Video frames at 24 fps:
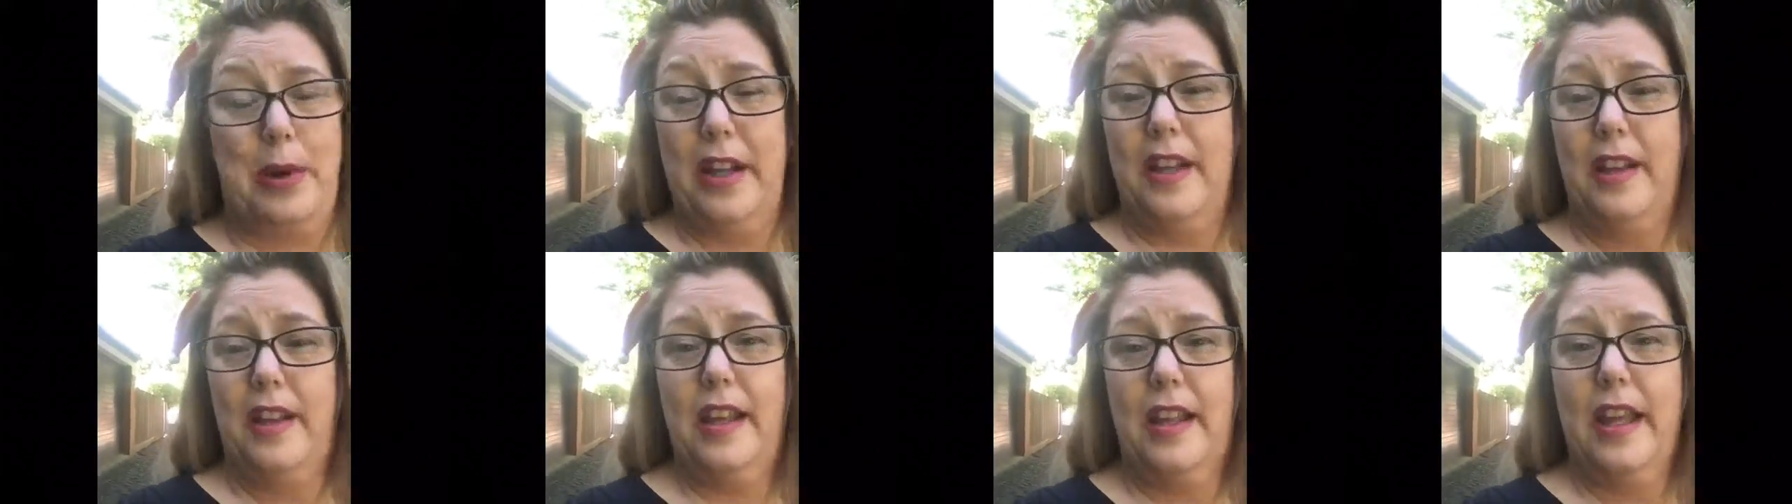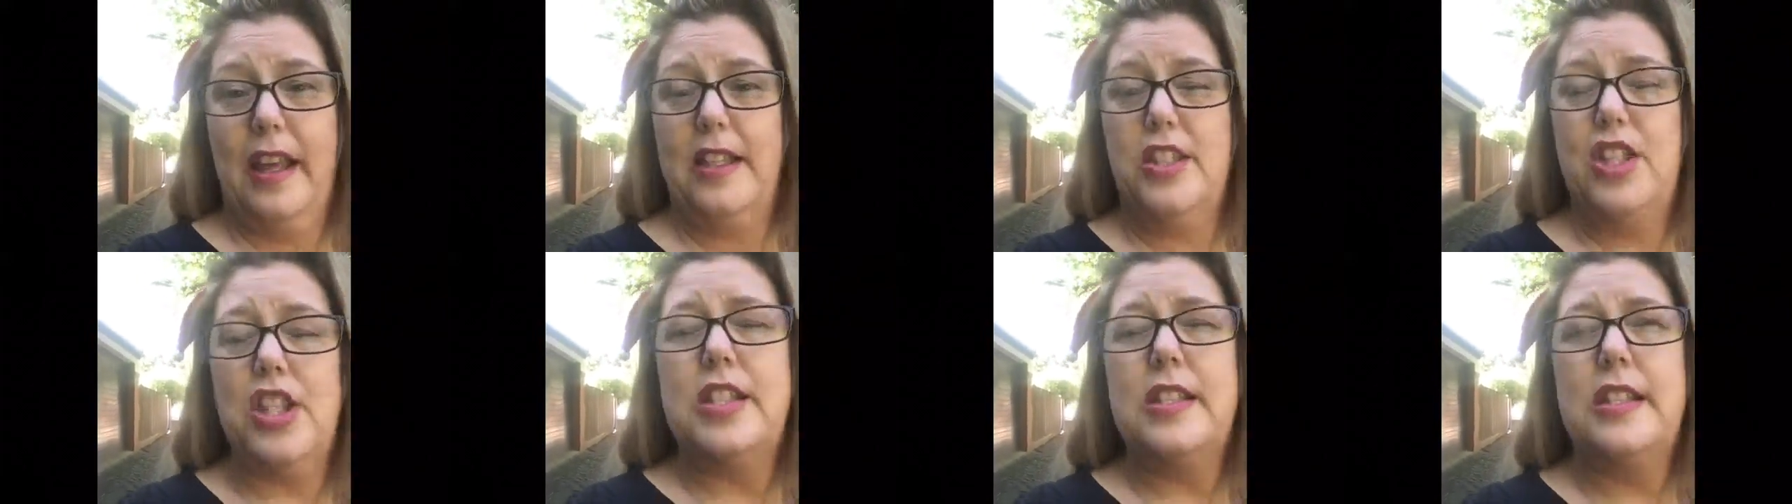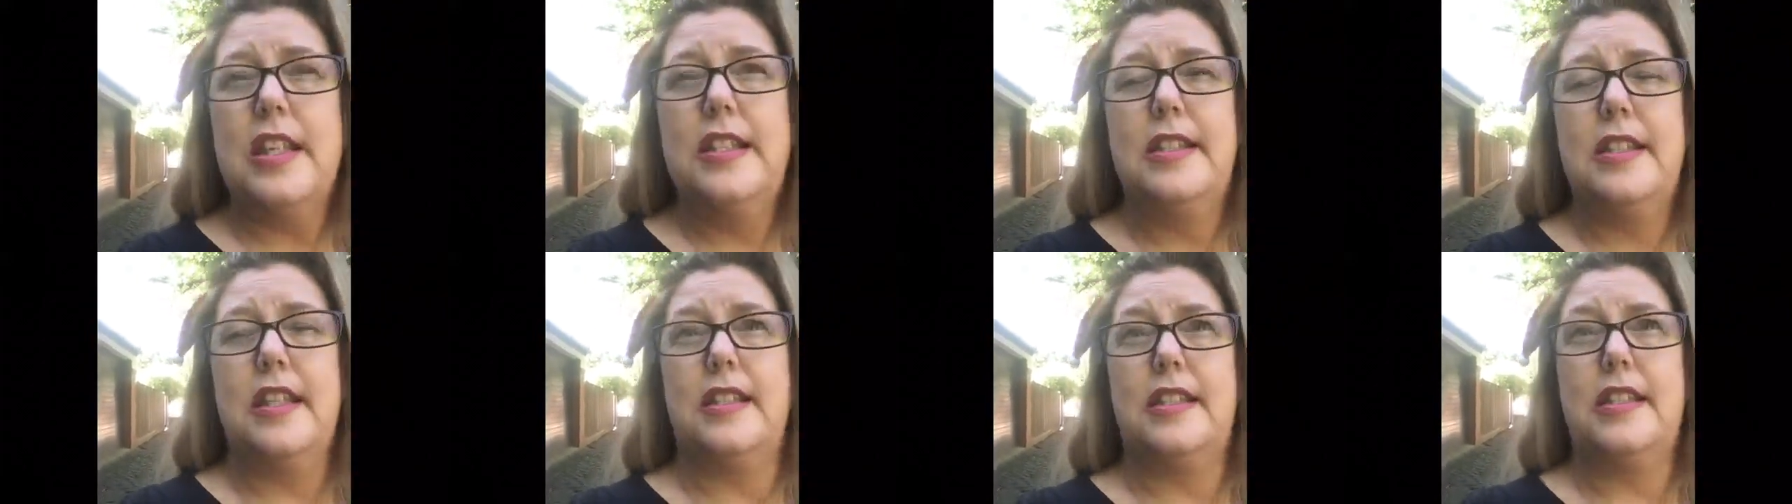but it
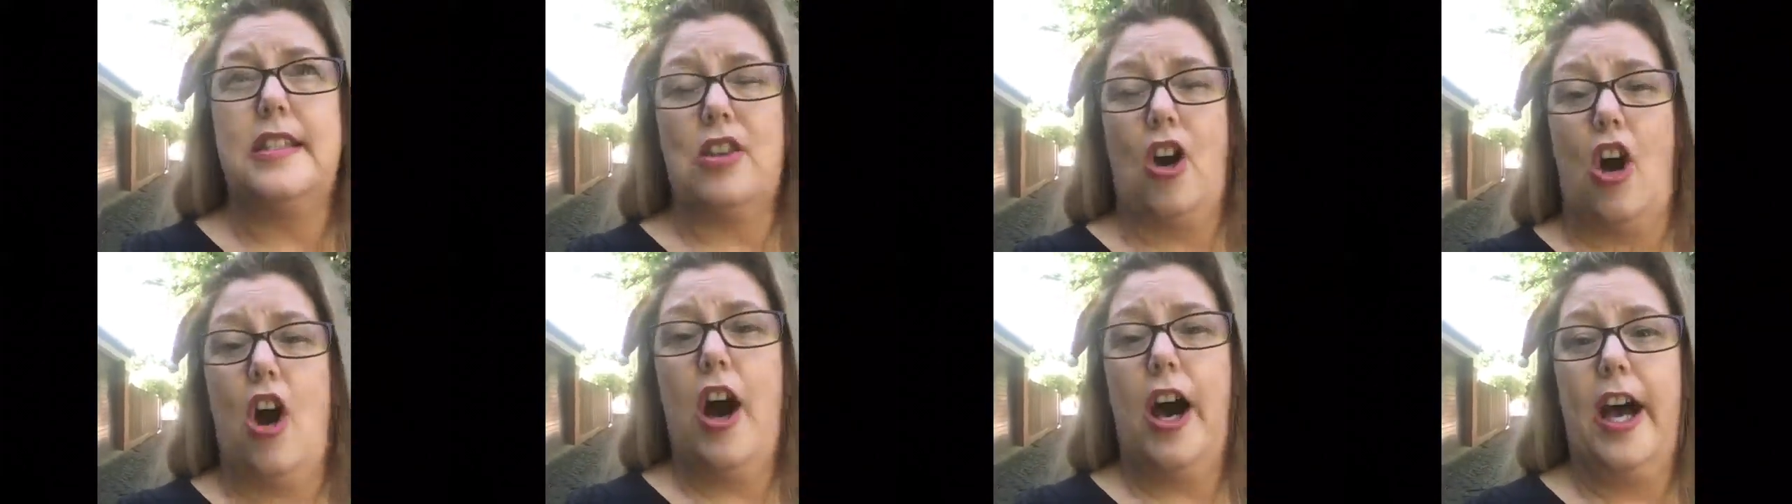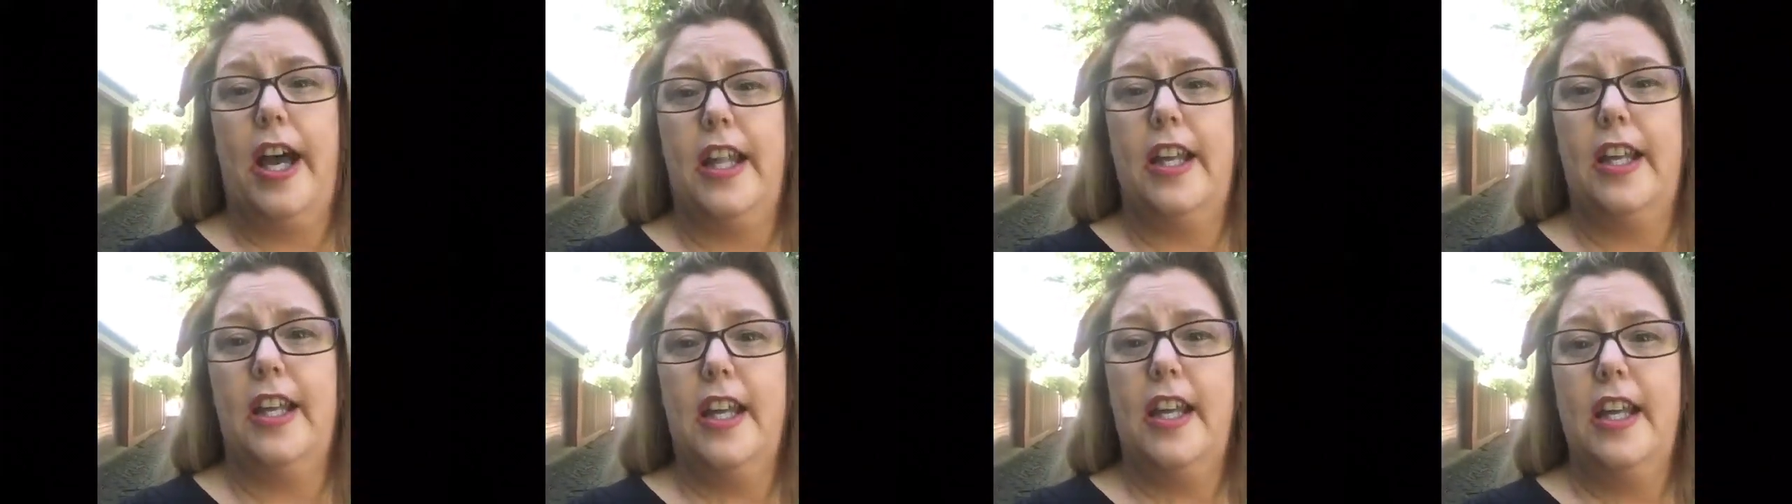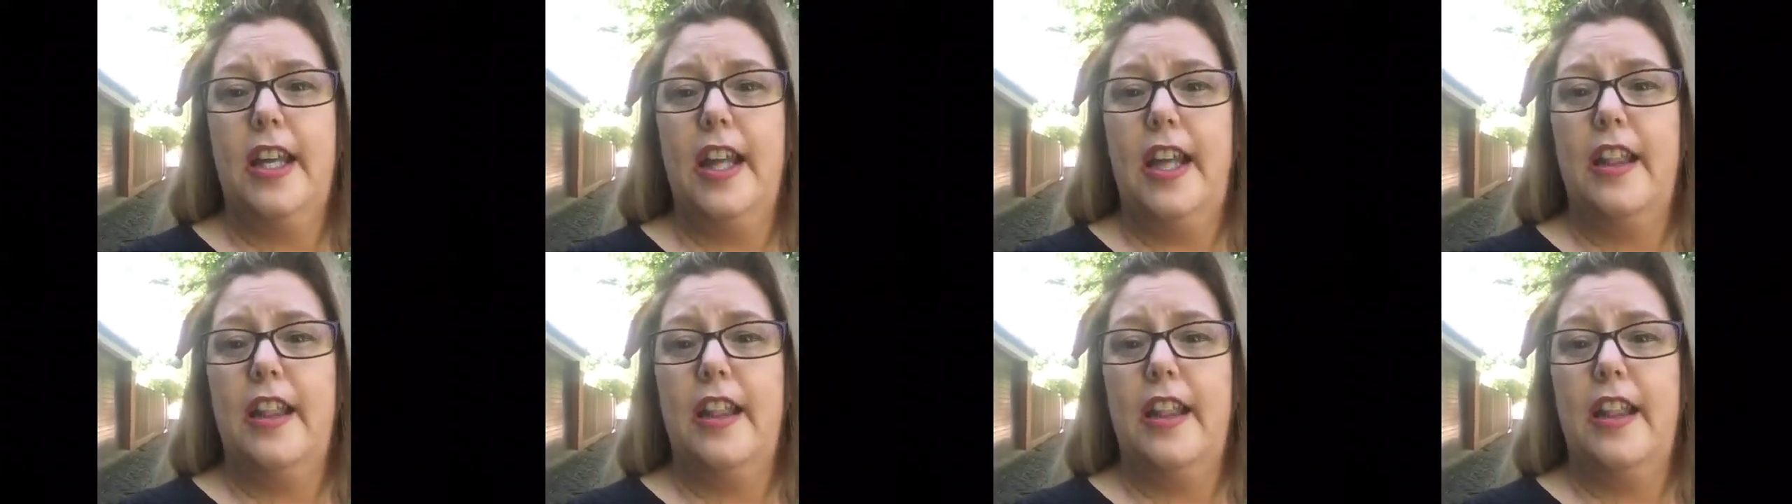just is a sign